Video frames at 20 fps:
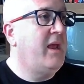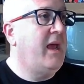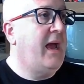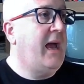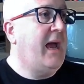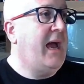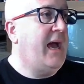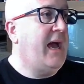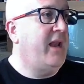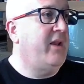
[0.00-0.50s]

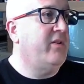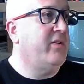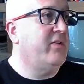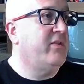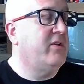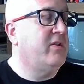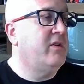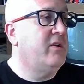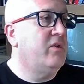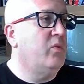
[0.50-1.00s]
And
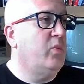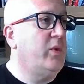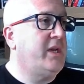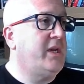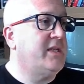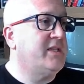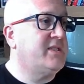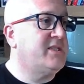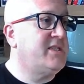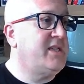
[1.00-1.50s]
we
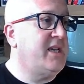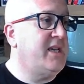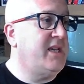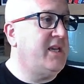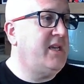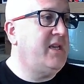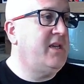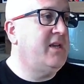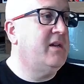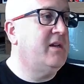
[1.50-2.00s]
can
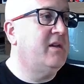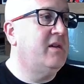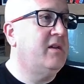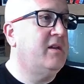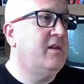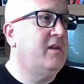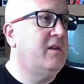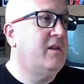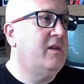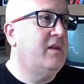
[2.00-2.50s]
see
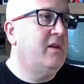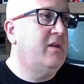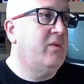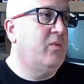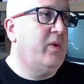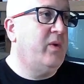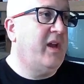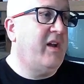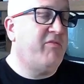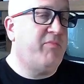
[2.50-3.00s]

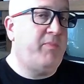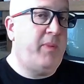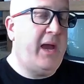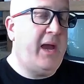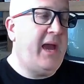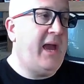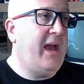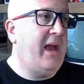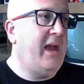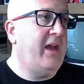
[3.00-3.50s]
we have
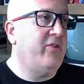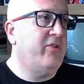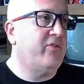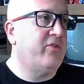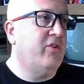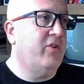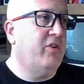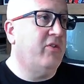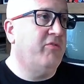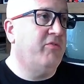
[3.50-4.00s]
pairs
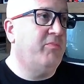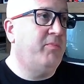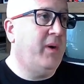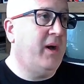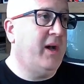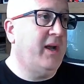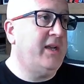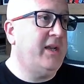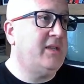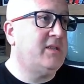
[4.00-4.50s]
of
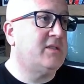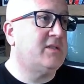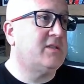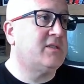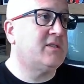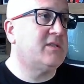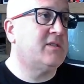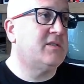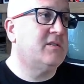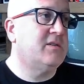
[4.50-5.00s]

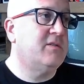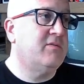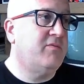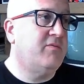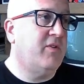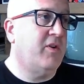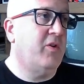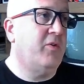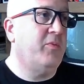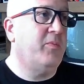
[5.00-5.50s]
bytes
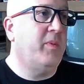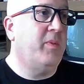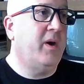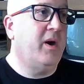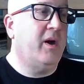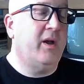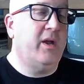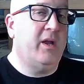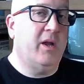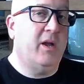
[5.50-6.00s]
followed
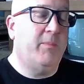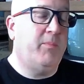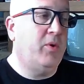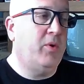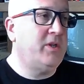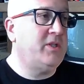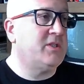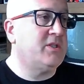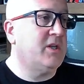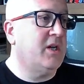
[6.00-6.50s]
by a
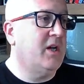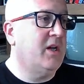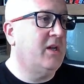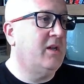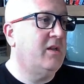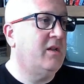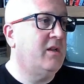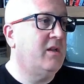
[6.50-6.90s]
pointer,